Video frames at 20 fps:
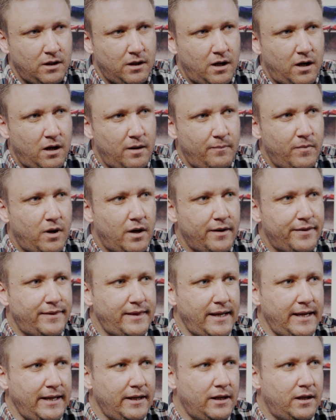I
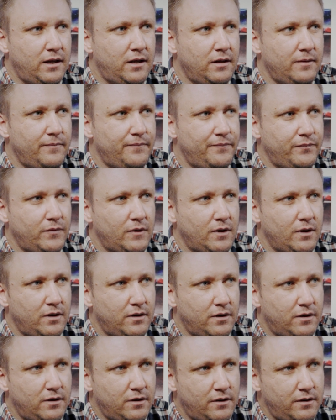think
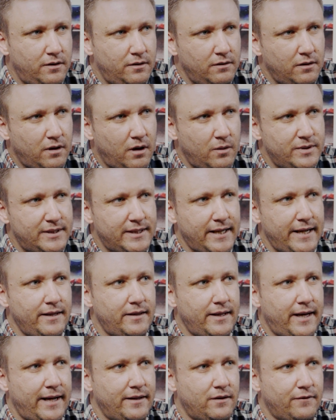I would
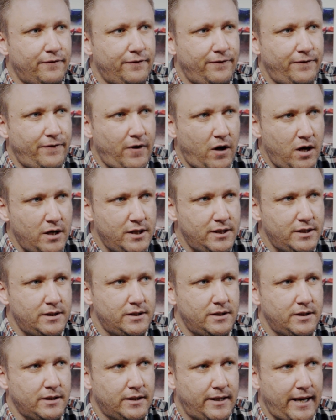say that the
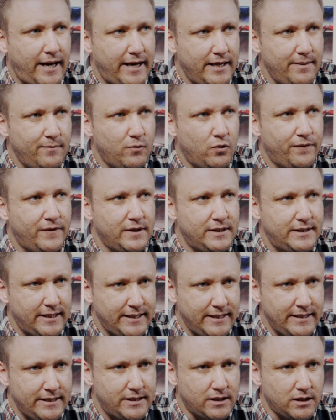first game of the
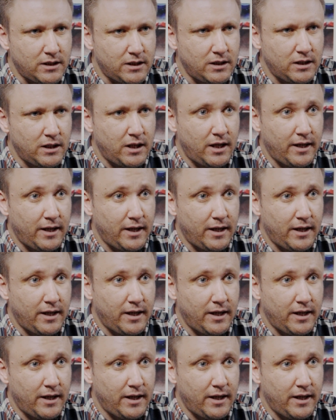season